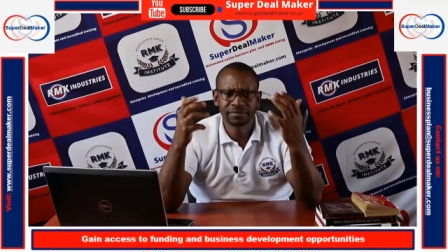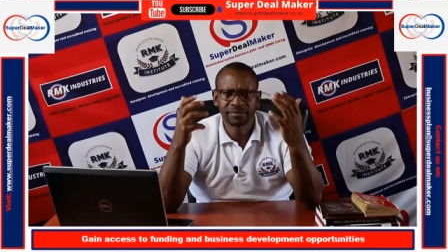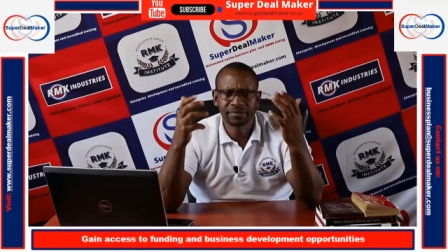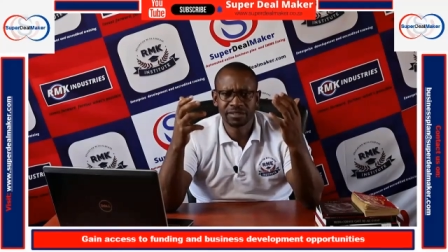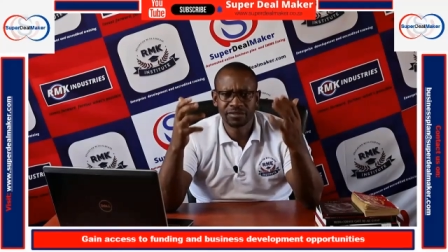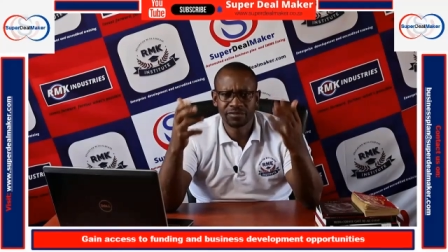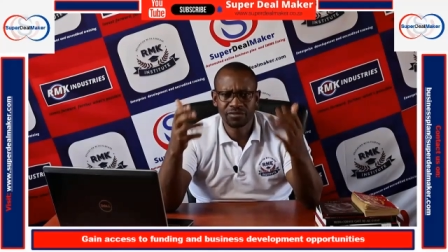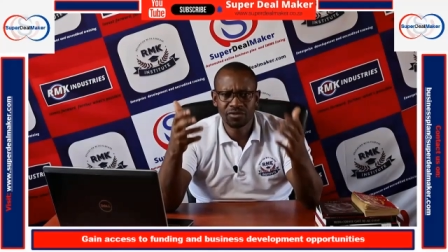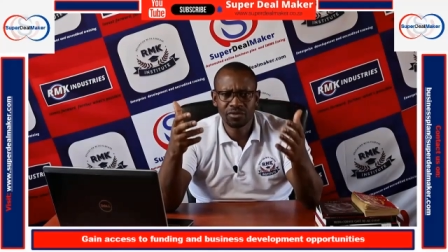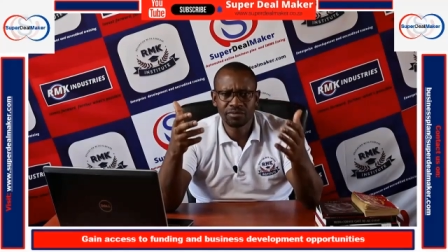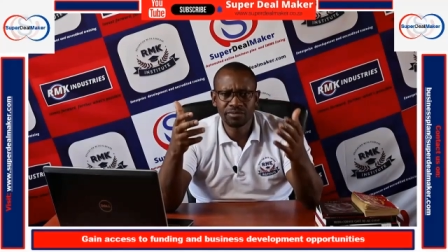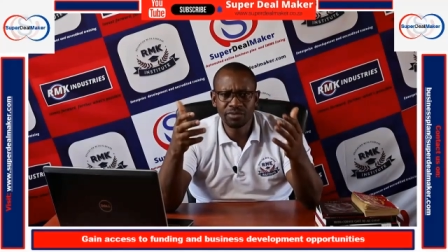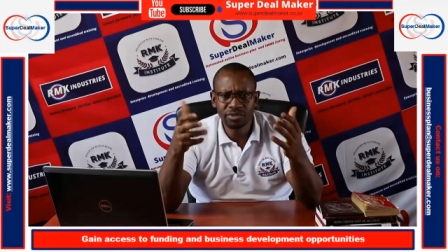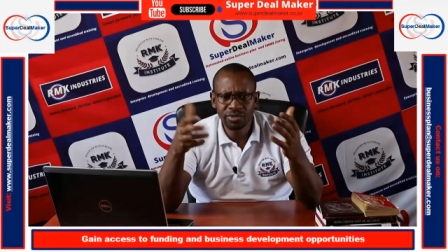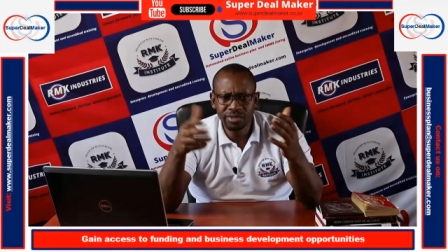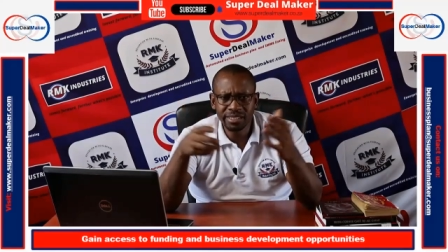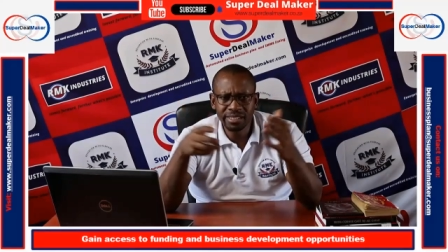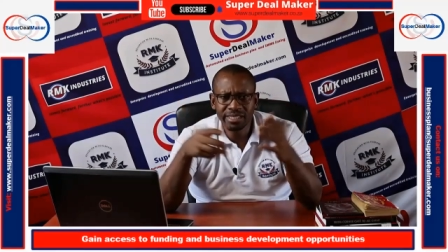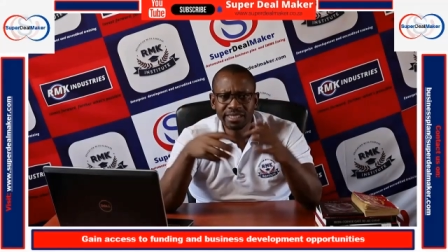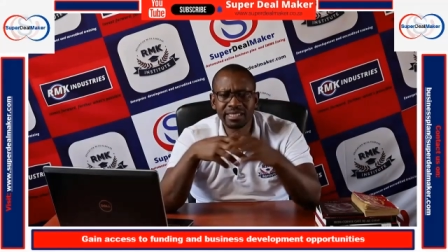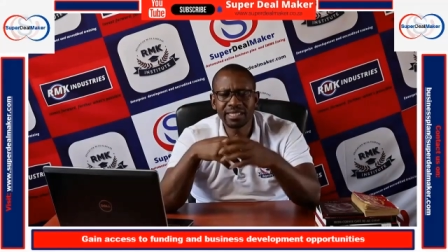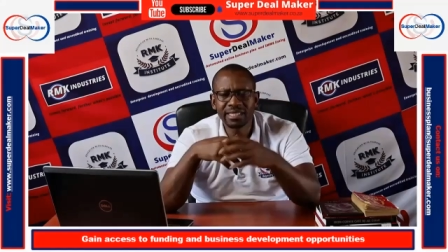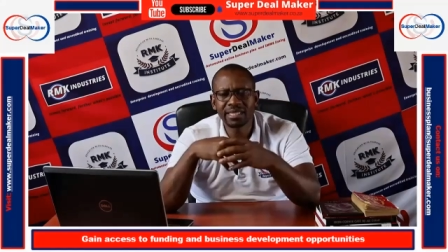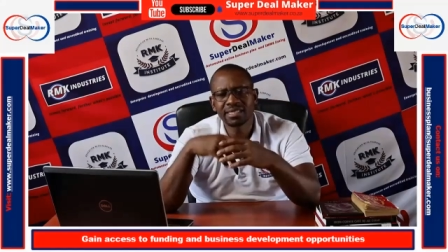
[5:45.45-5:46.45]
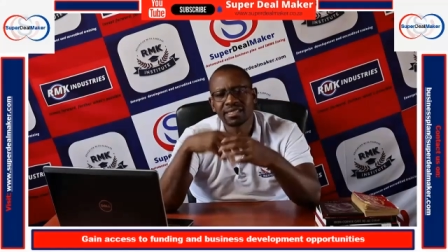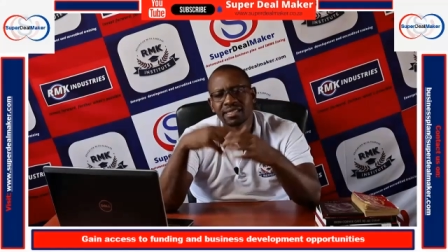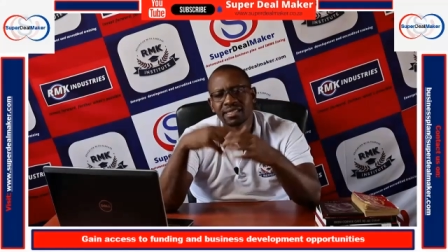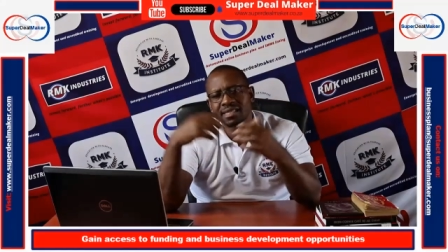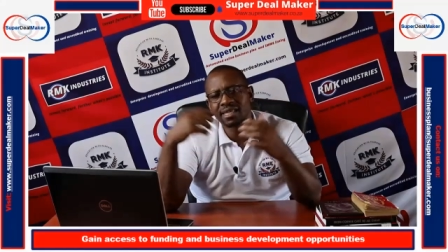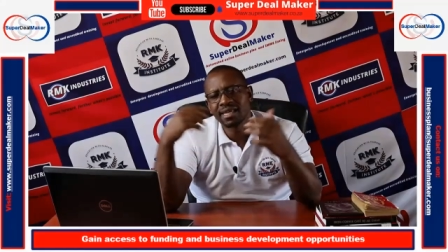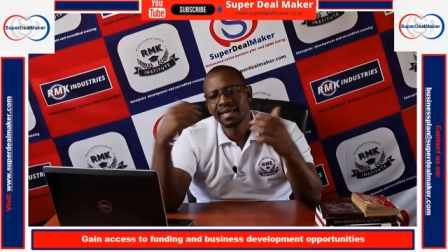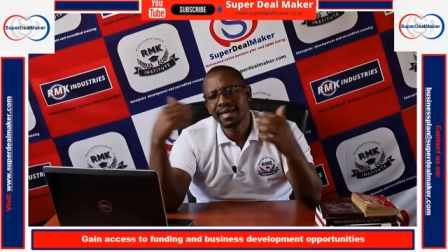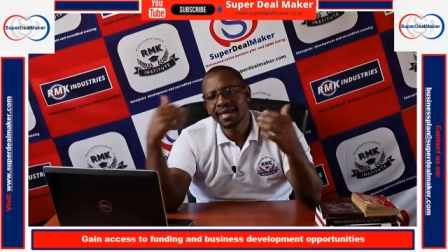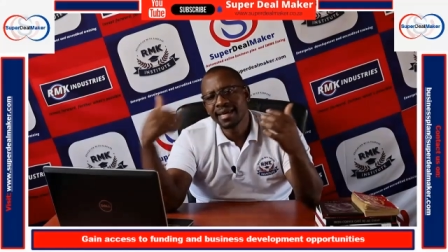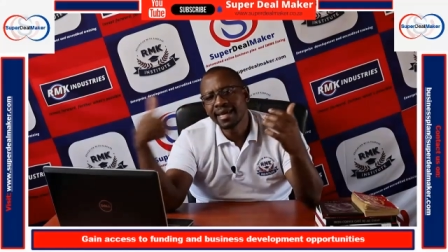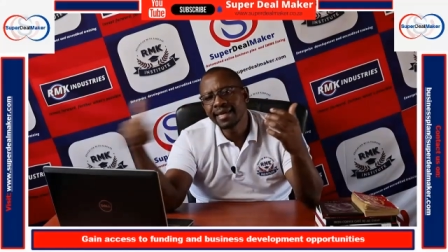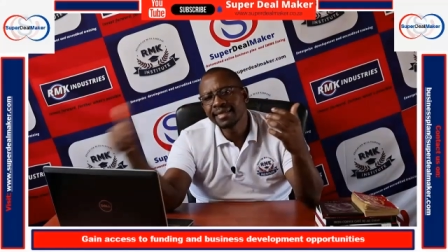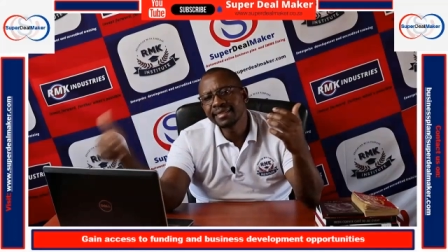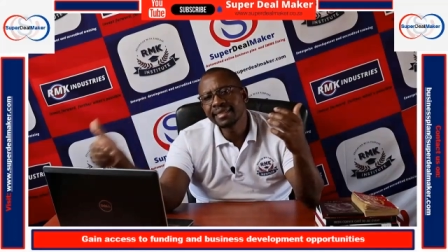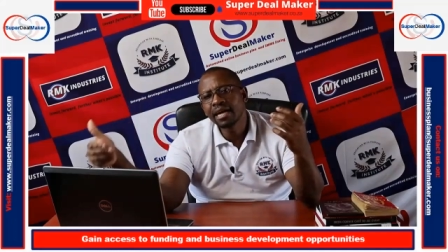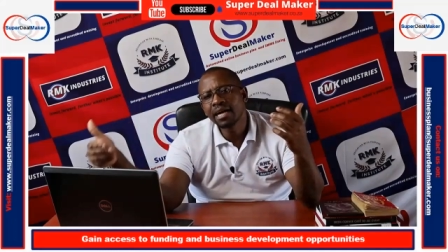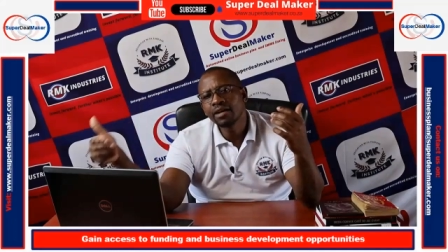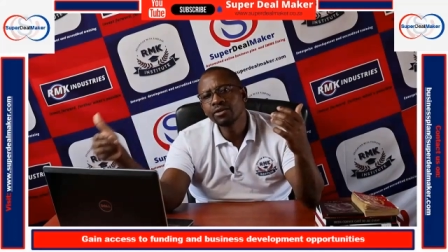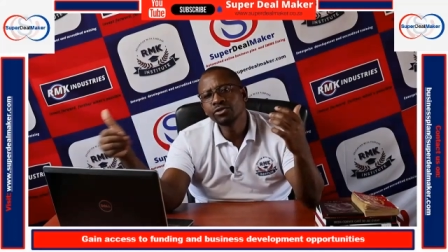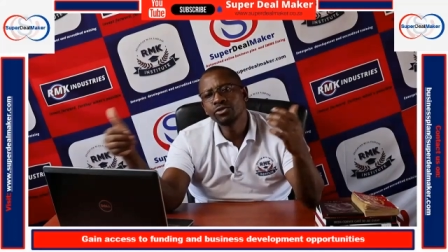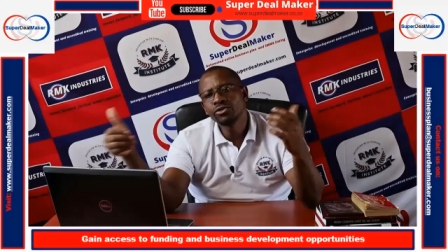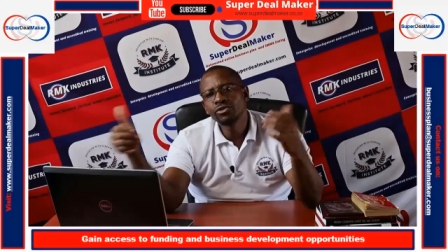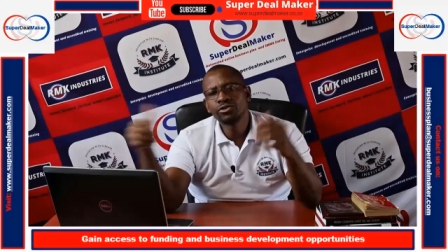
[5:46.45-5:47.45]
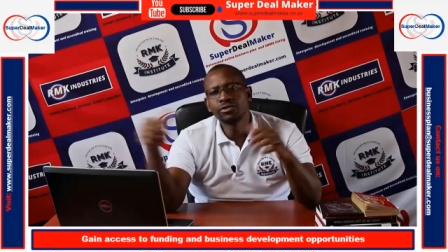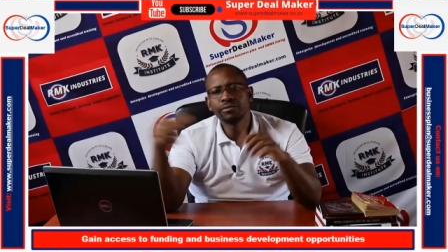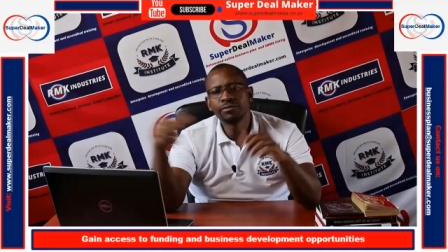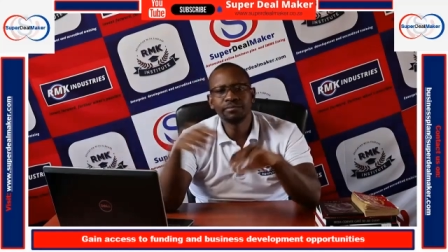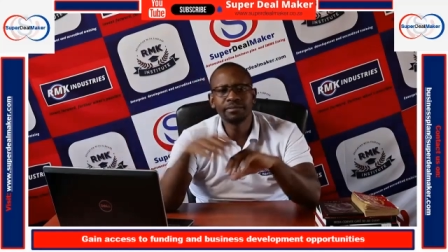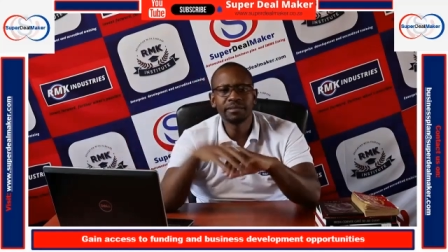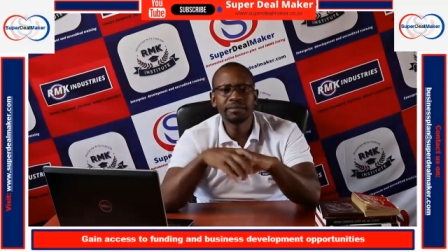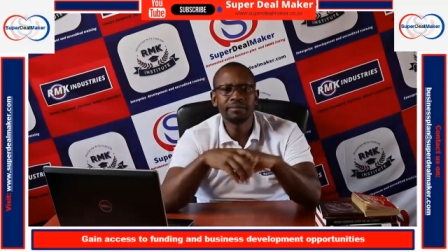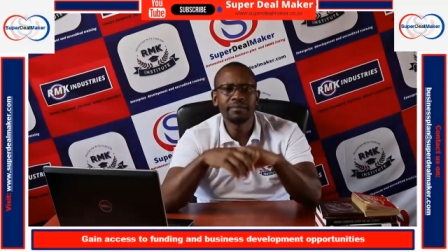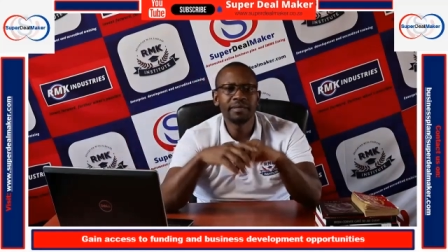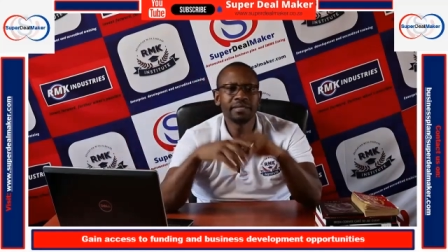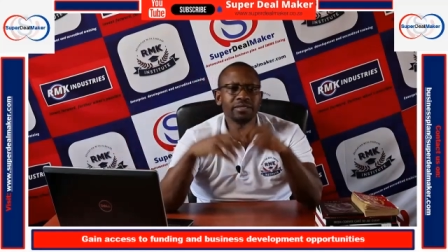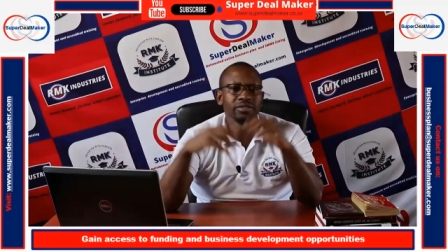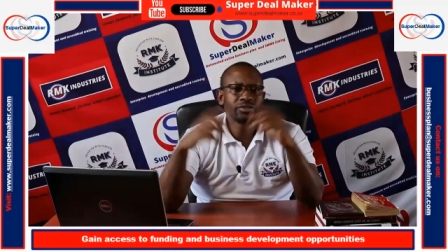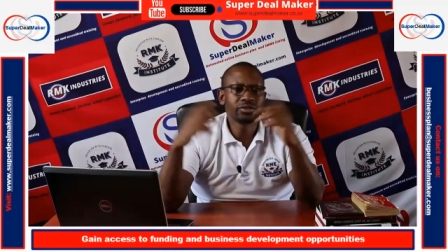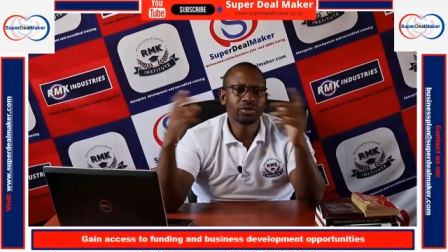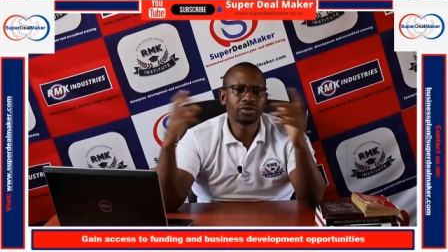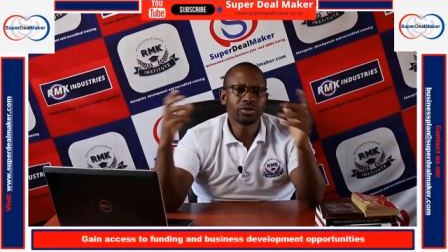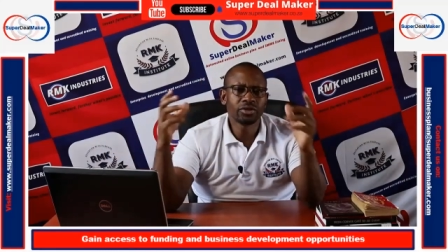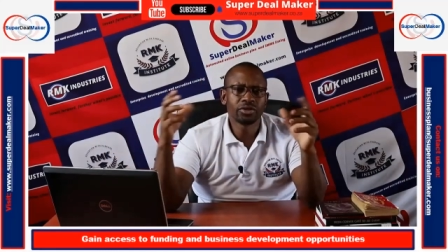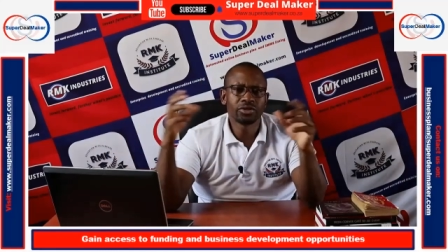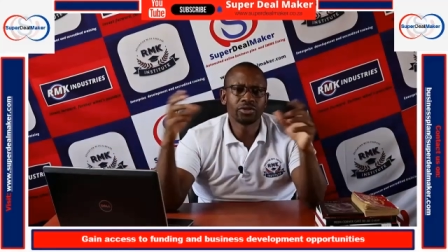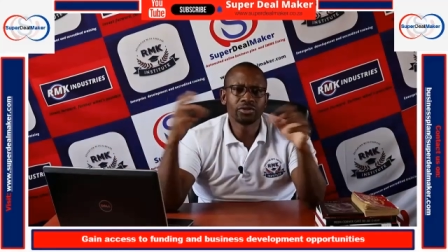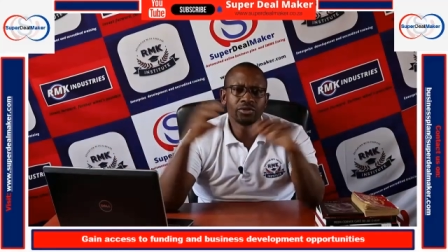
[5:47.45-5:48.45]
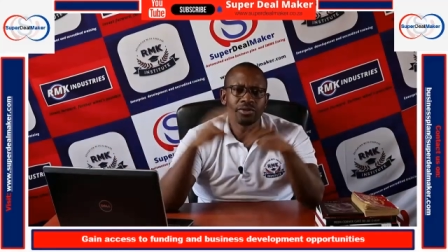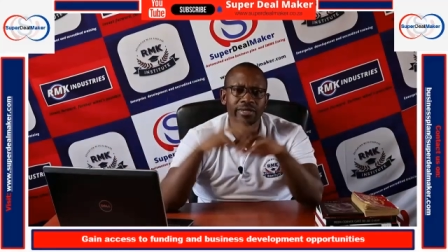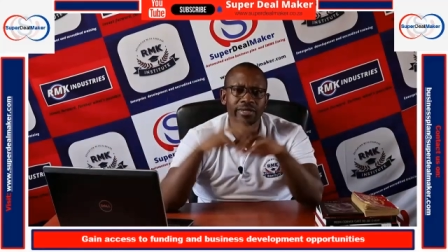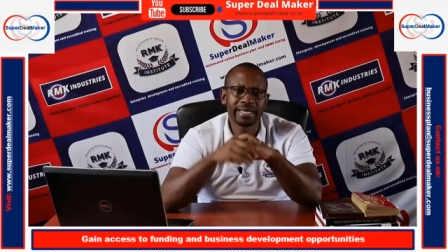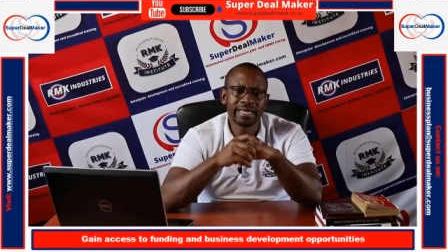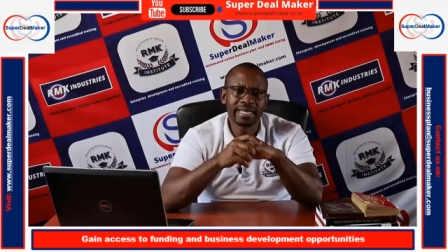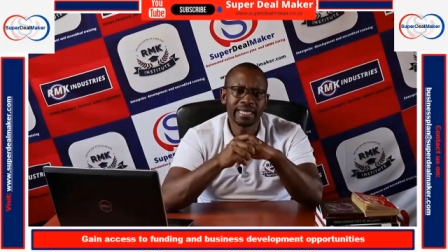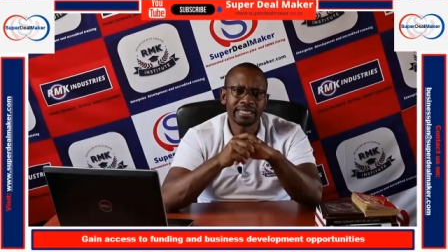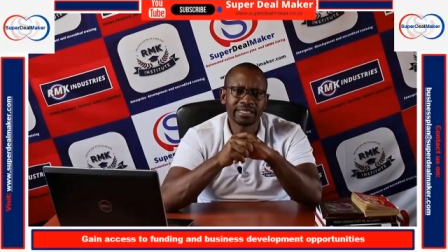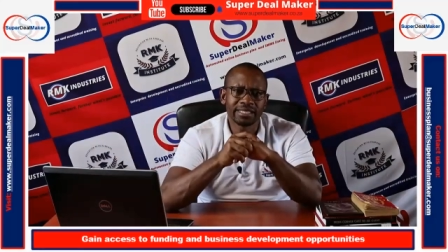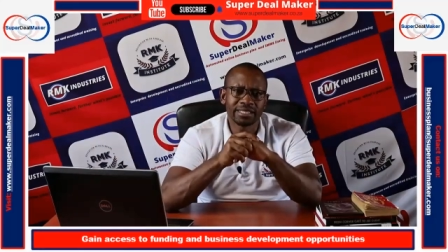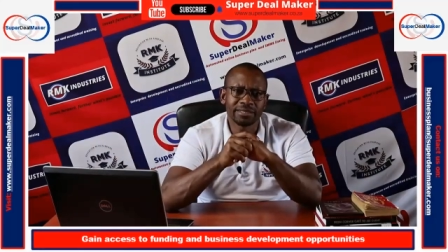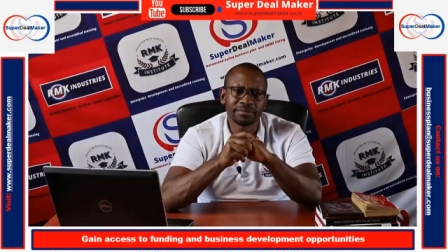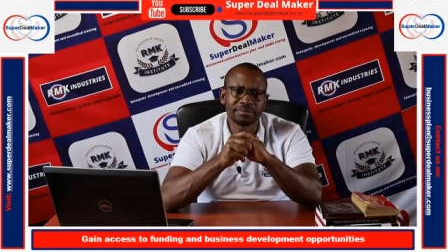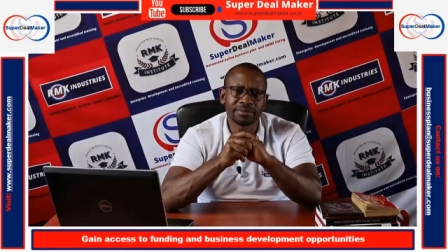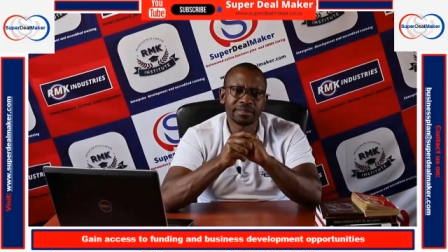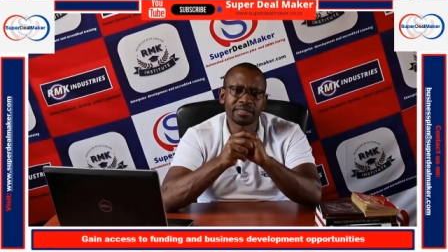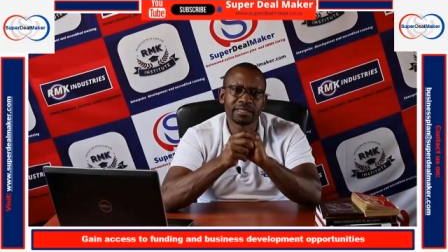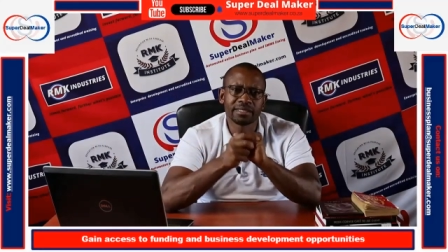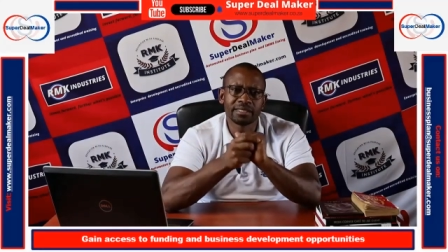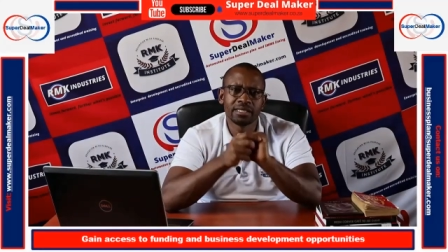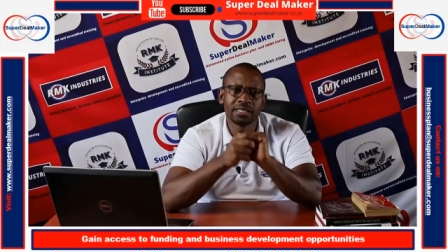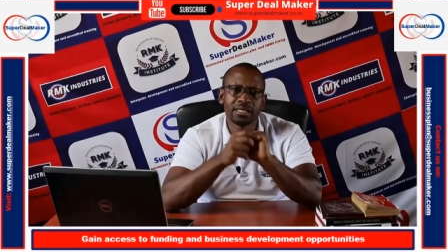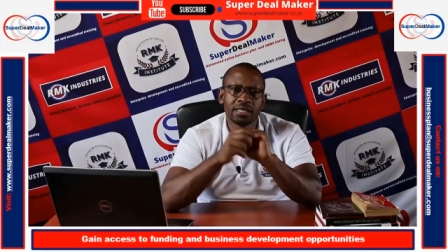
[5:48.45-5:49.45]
from your SETAs, and how do you implement your, your learnerships.